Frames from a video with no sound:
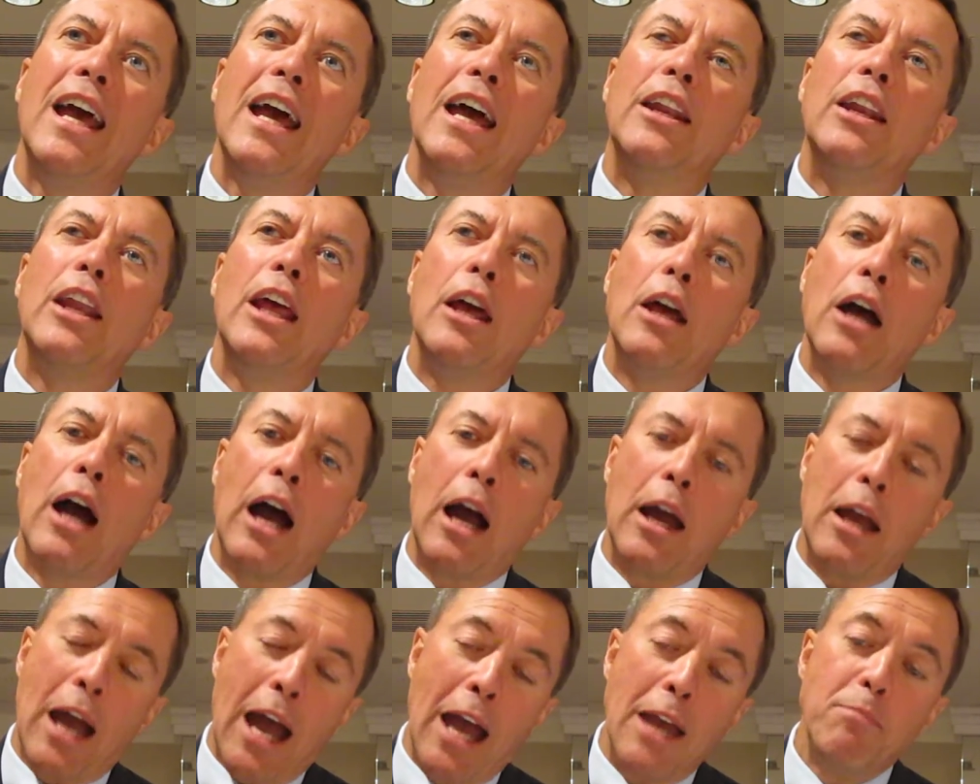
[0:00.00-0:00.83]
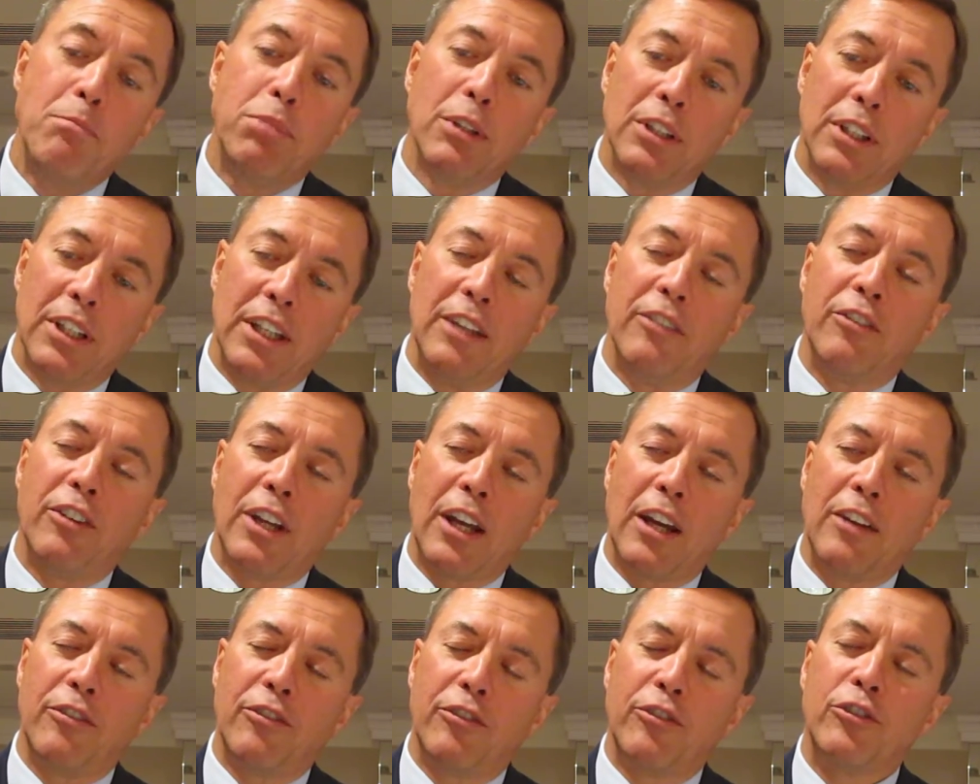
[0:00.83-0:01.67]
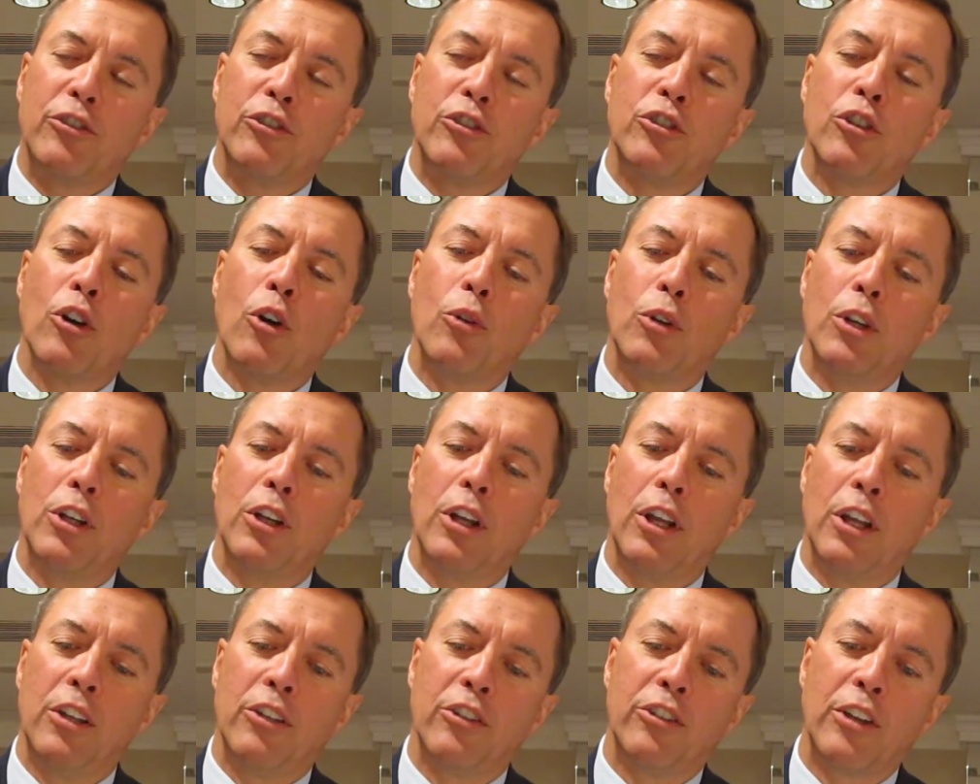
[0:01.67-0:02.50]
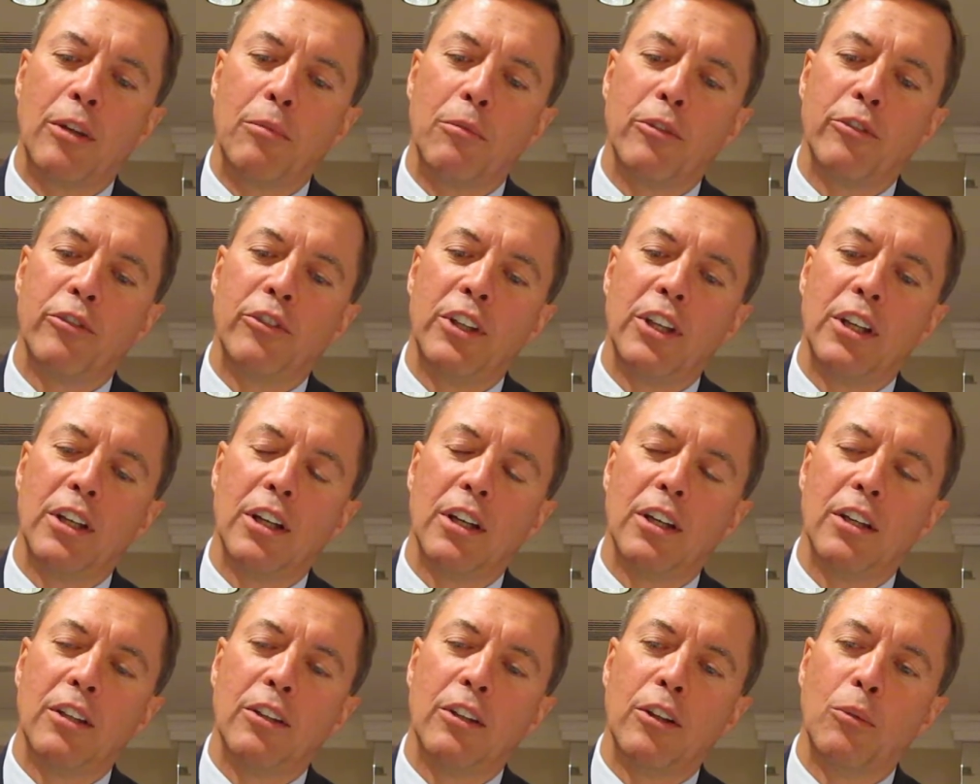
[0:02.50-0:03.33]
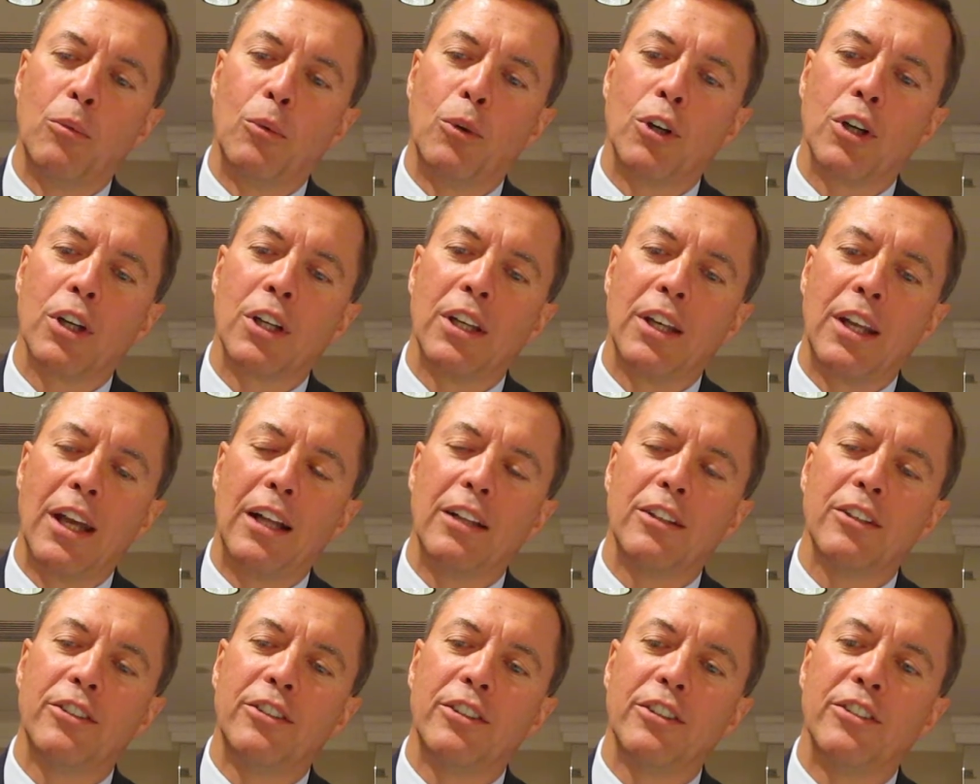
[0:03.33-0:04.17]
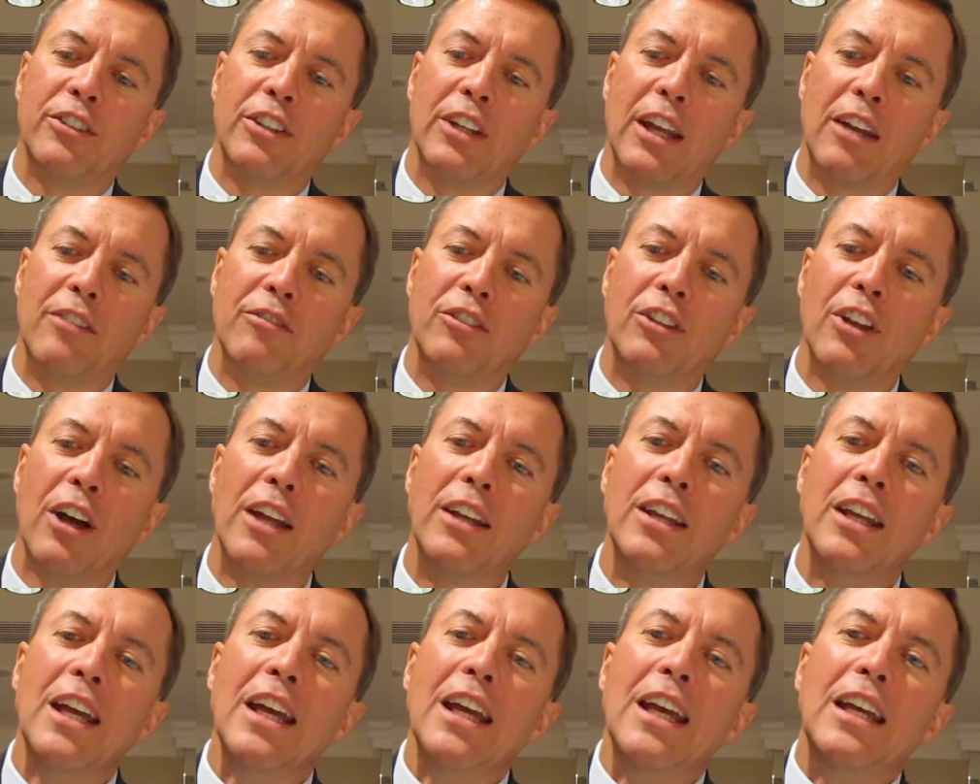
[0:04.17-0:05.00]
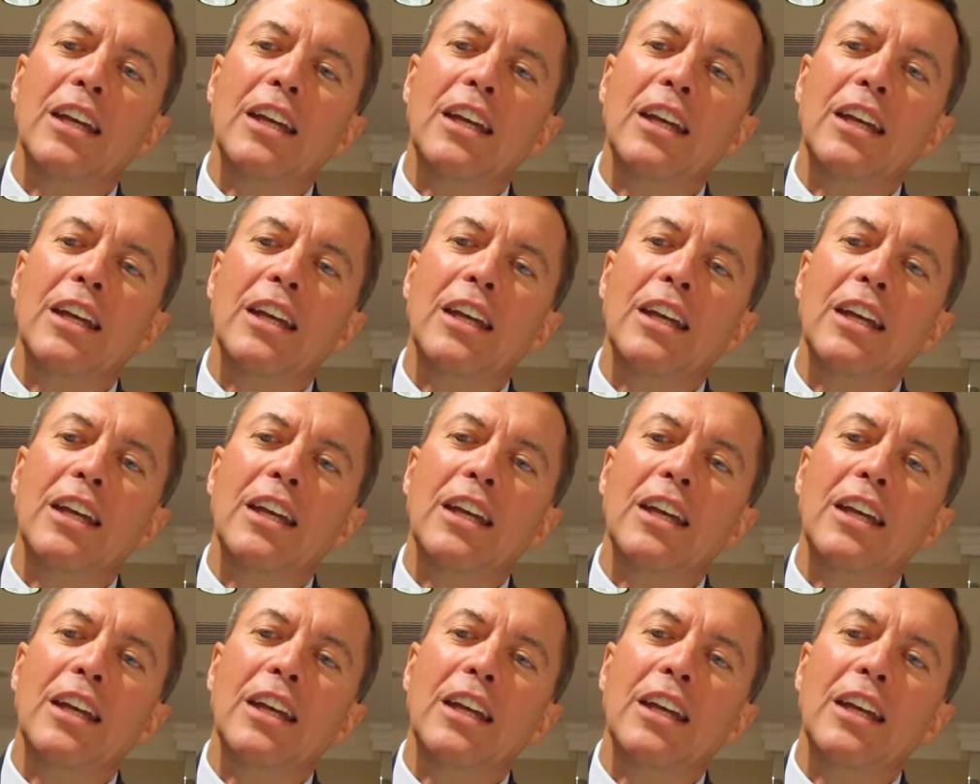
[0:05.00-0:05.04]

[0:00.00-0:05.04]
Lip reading: And I believe, and I've shown in some of the work analysis that I've done,